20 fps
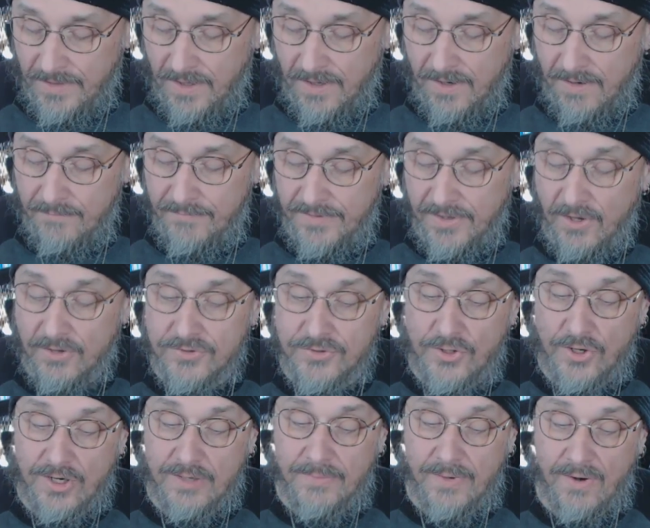They
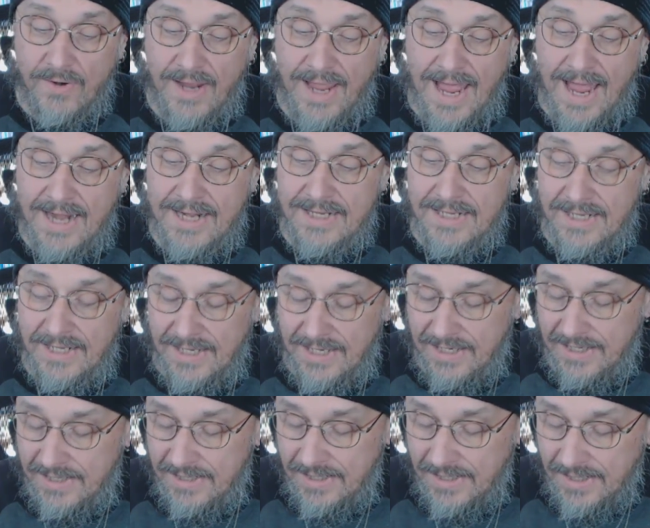also talk about adding
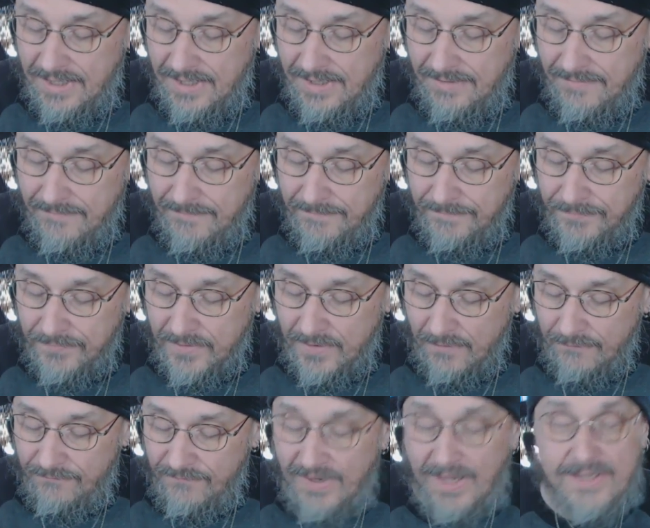in
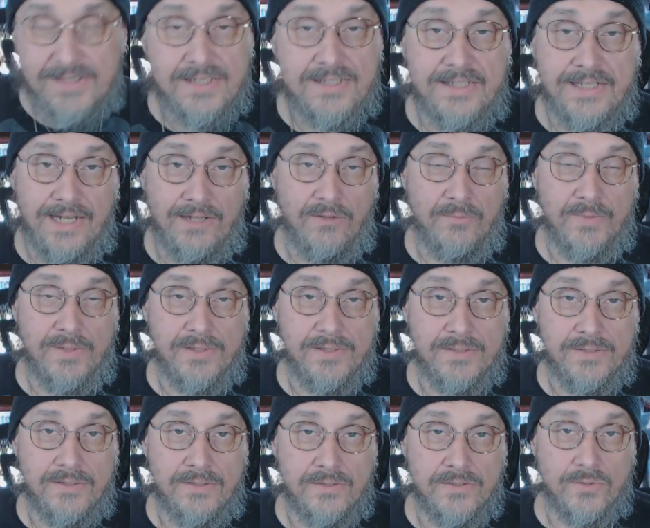fantasy
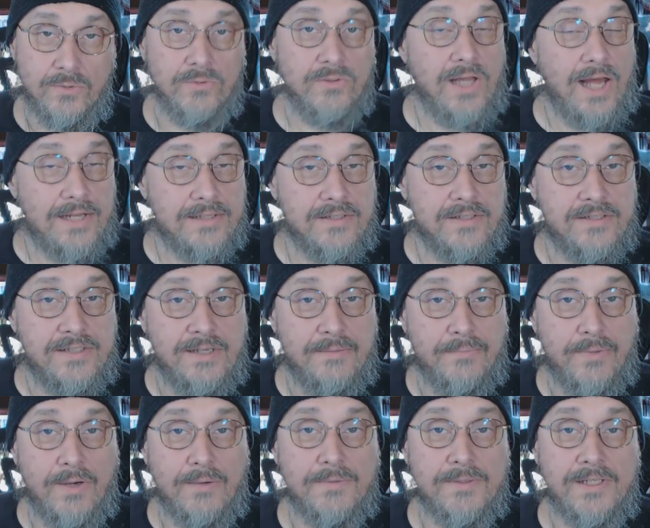elements. So lots of
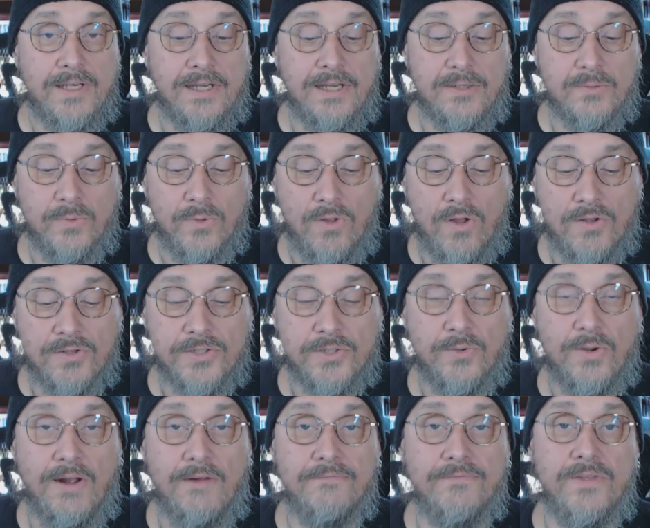steampunk settings will
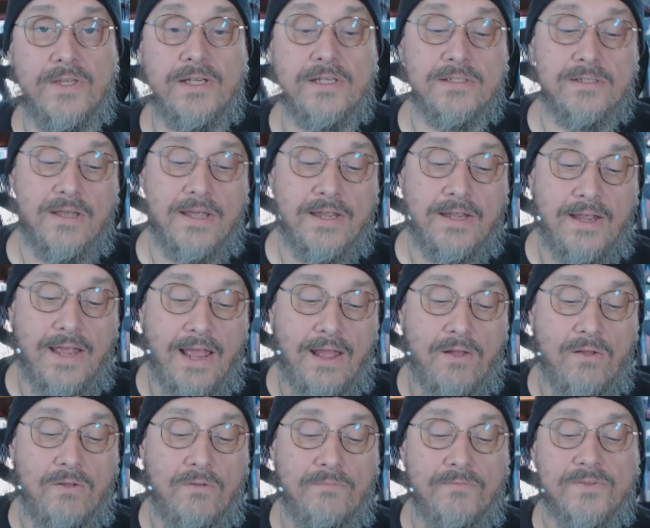also have things like
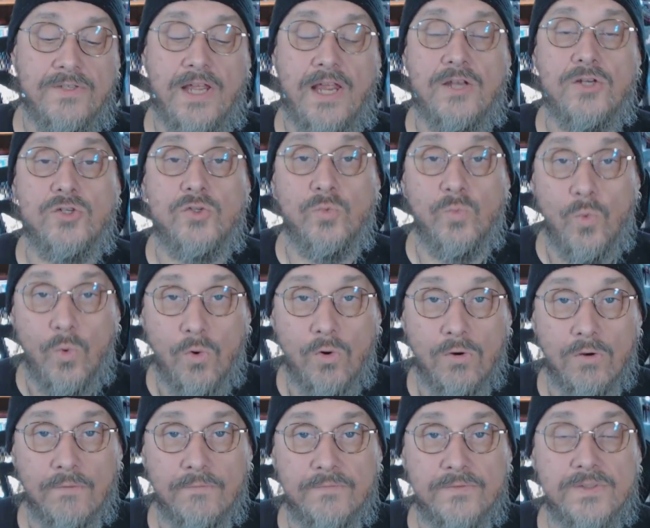elves and
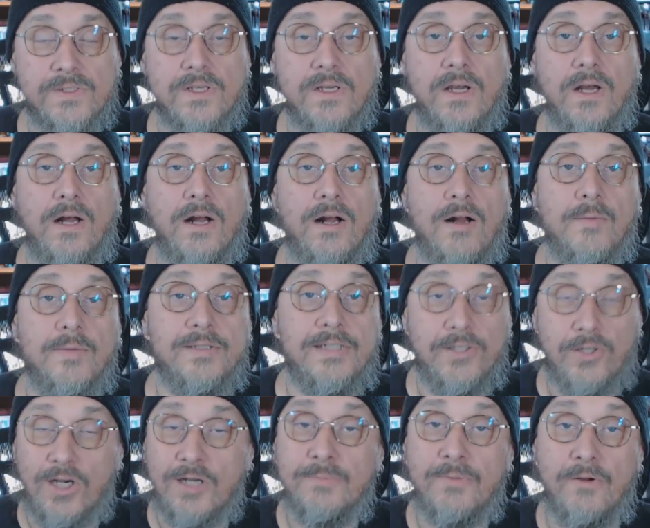dwarves. And they
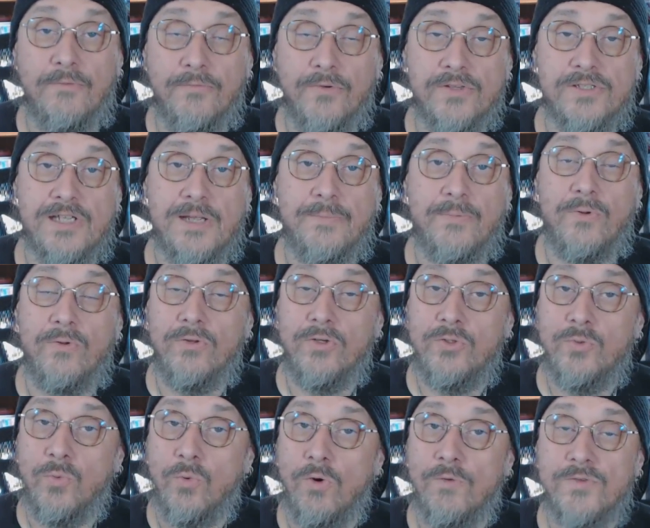talk about, for example,
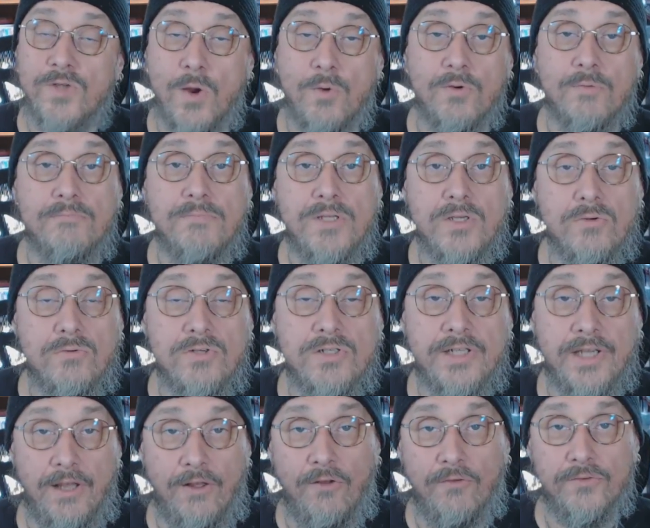dwarves are immune
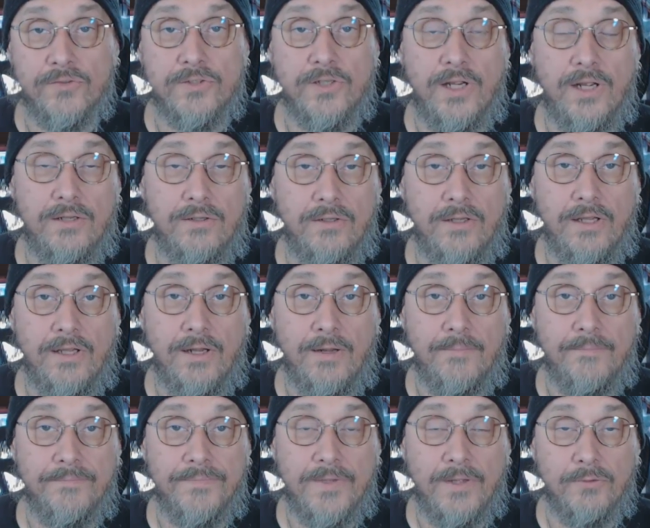to
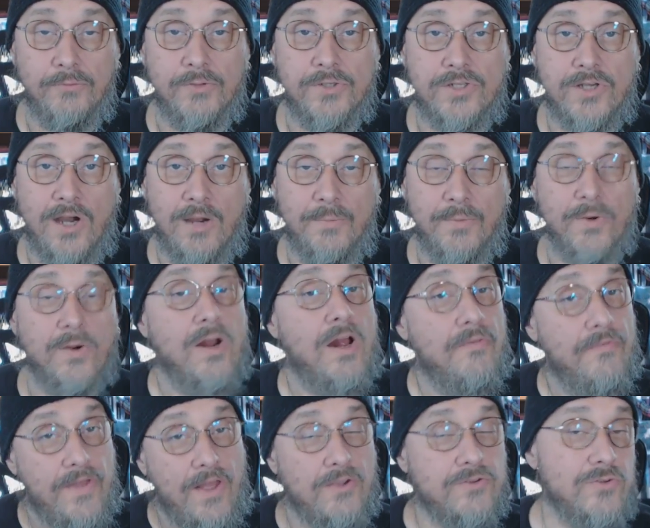Eldritch copper.
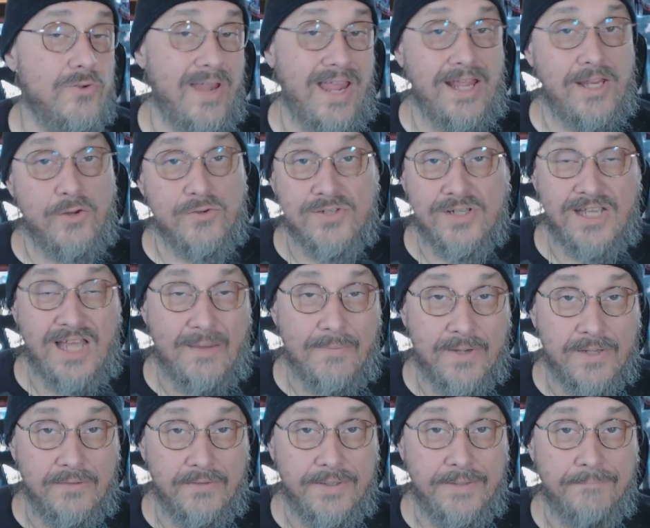They also can't use it
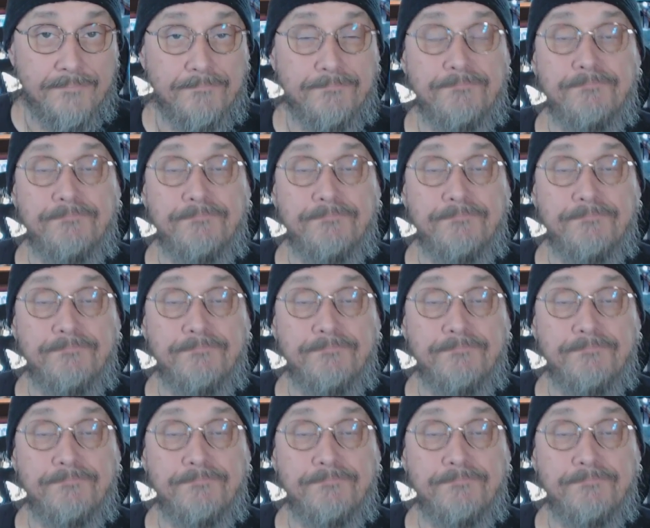chemically.